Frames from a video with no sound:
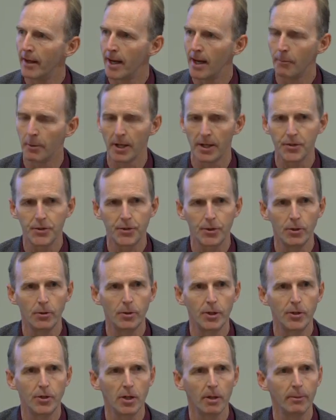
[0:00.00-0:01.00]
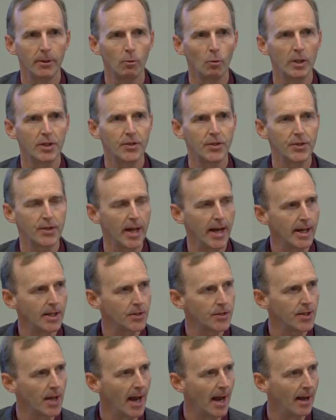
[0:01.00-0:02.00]
enabled us to determine which
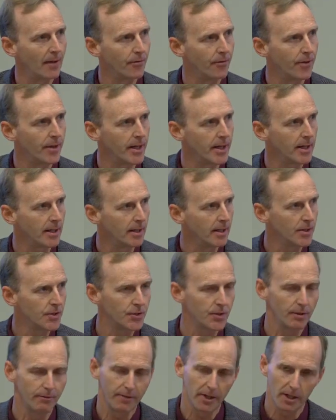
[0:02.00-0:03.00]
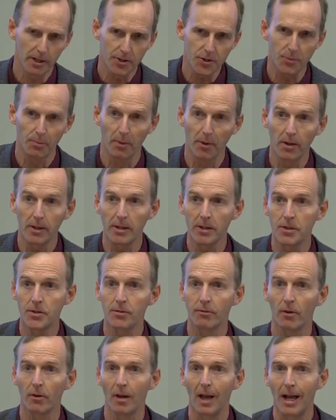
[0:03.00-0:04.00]
states had the severest
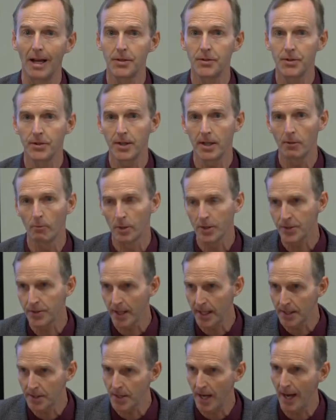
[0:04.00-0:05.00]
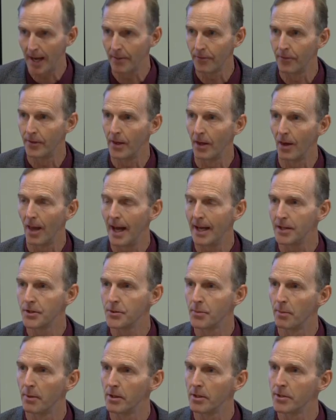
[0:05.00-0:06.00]
burdens for licensing, which states had the
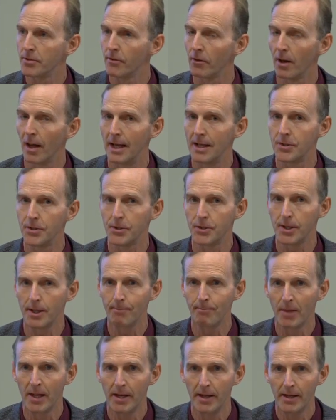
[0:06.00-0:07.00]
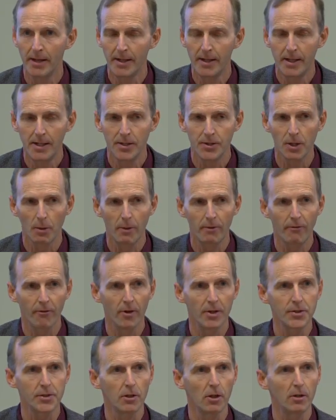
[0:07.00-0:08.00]
lightest burdens for licensing. So we
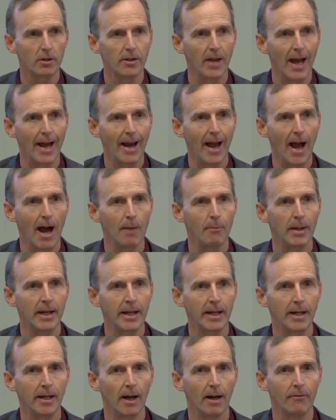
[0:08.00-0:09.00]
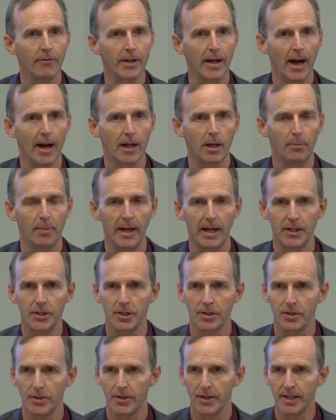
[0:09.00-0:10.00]
first looked at how many of the
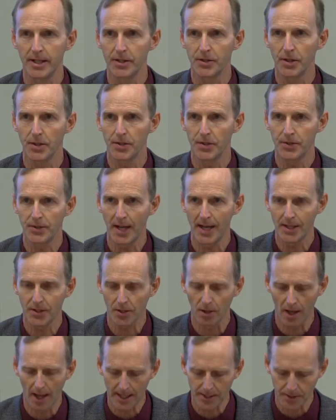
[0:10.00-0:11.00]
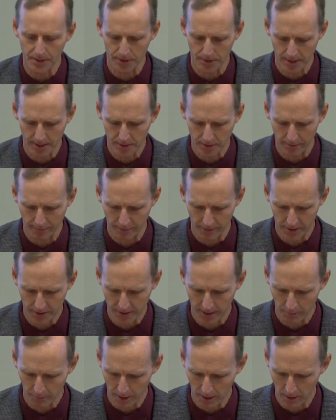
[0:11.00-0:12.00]
occupations these states license. That's the first
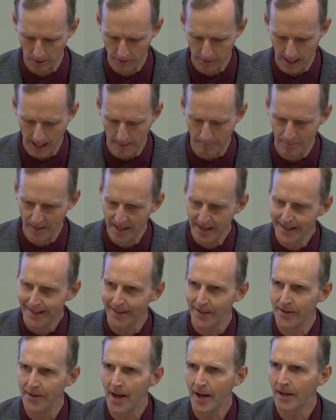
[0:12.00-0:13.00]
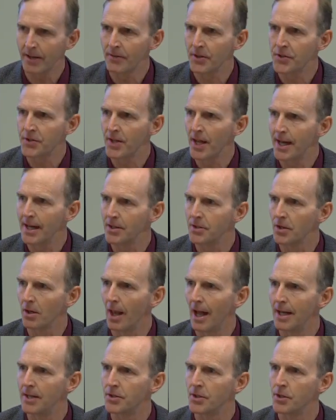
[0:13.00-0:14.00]
thing we looked at. None of the states
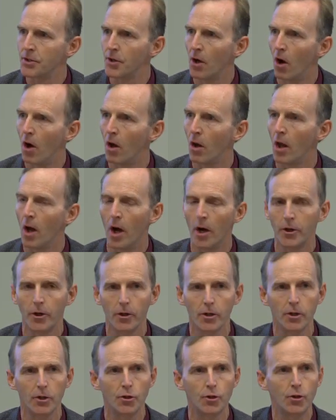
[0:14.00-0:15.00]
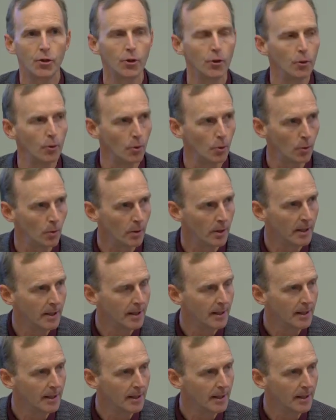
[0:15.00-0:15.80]
license all 102,